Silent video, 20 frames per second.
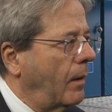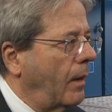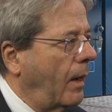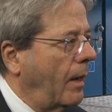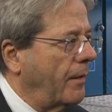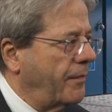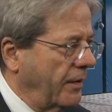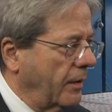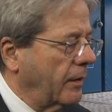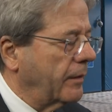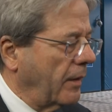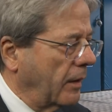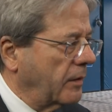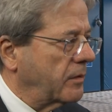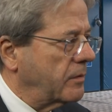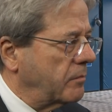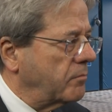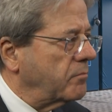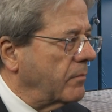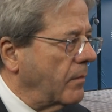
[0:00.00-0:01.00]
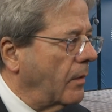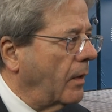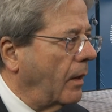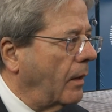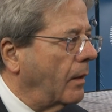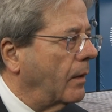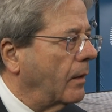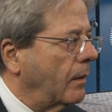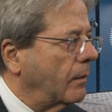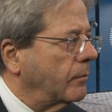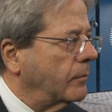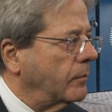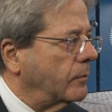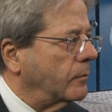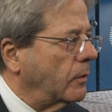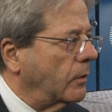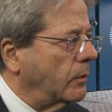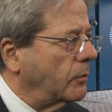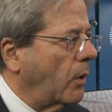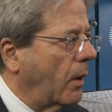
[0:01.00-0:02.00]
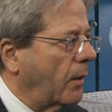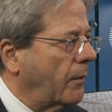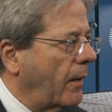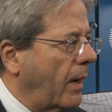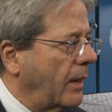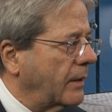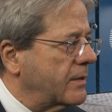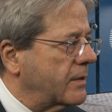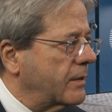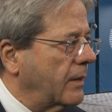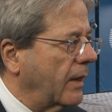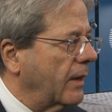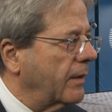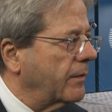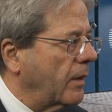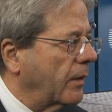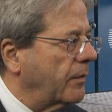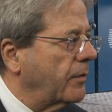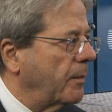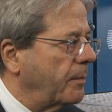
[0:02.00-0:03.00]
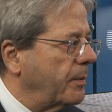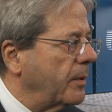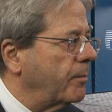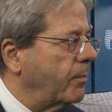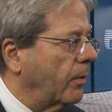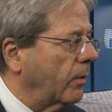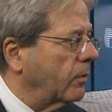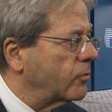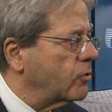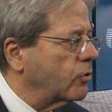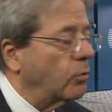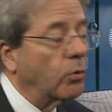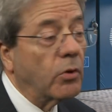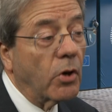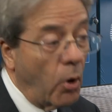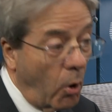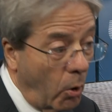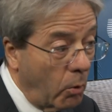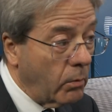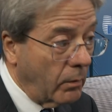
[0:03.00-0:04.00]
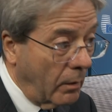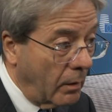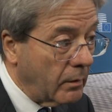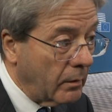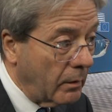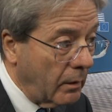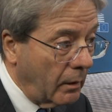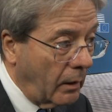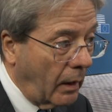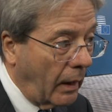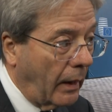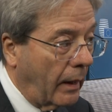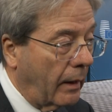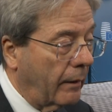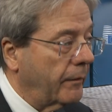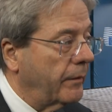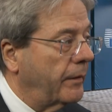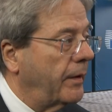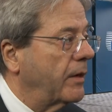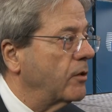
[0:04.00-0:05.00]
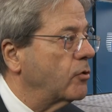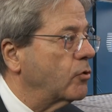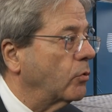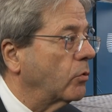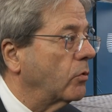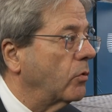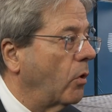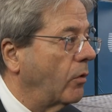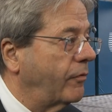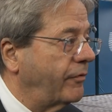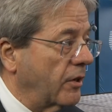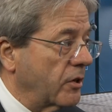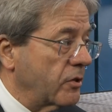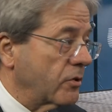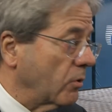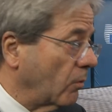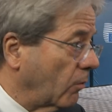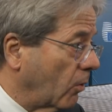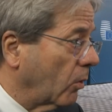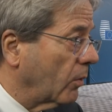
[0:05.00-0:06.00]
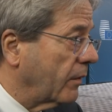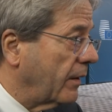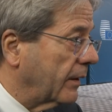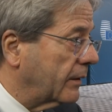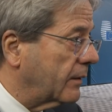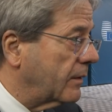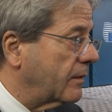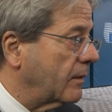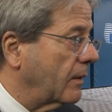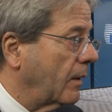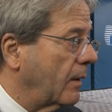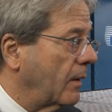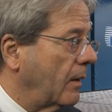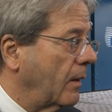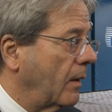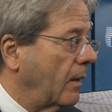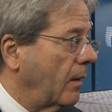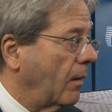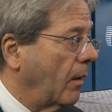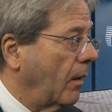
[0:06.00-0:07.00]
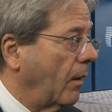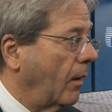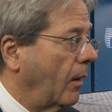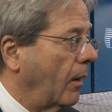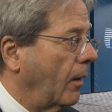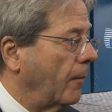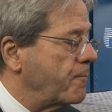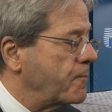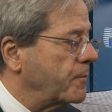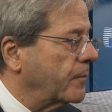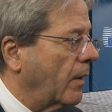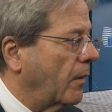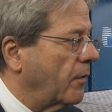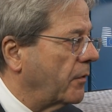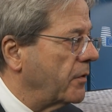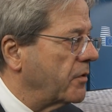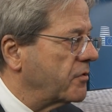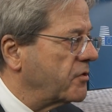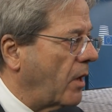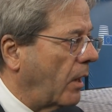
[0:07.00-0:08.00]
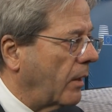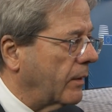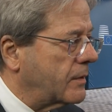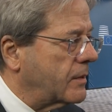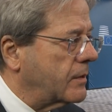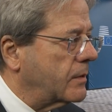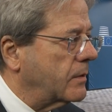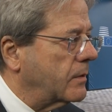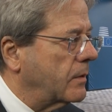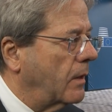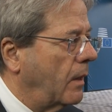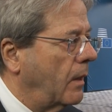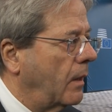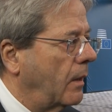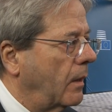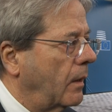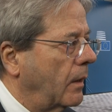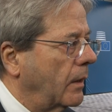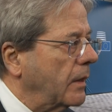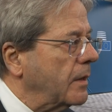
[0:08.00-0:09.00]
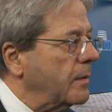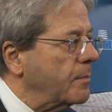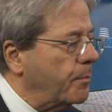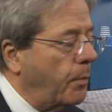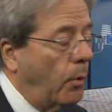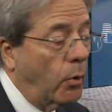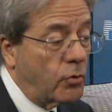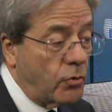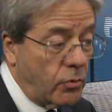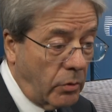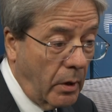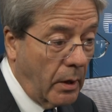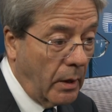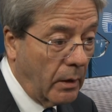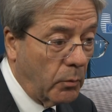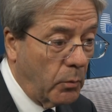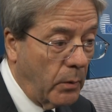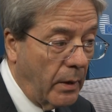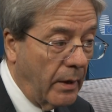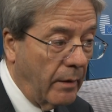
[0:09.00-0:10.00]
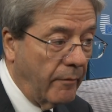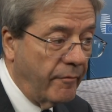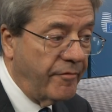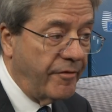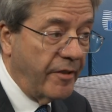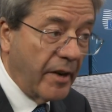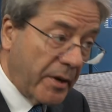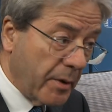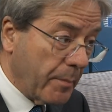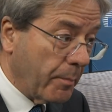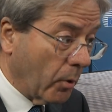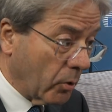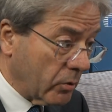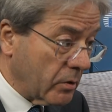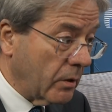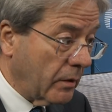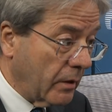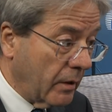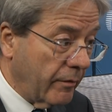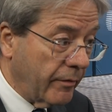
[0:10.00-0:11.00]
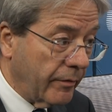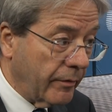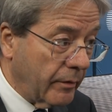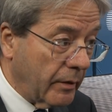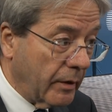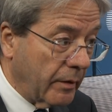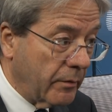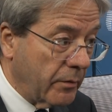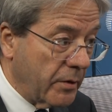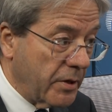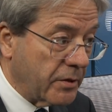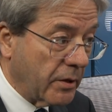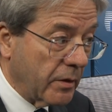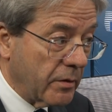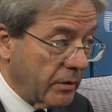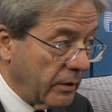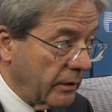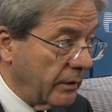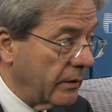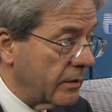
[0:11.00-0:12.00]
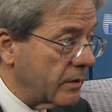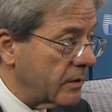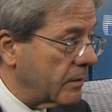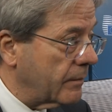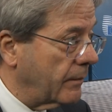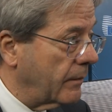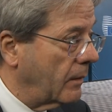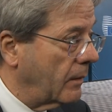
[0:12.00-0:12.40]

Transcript: I think that uh, you are right saying that the people should know, and they should know, first of all, that uh, results in Portugal were very positive in recent years.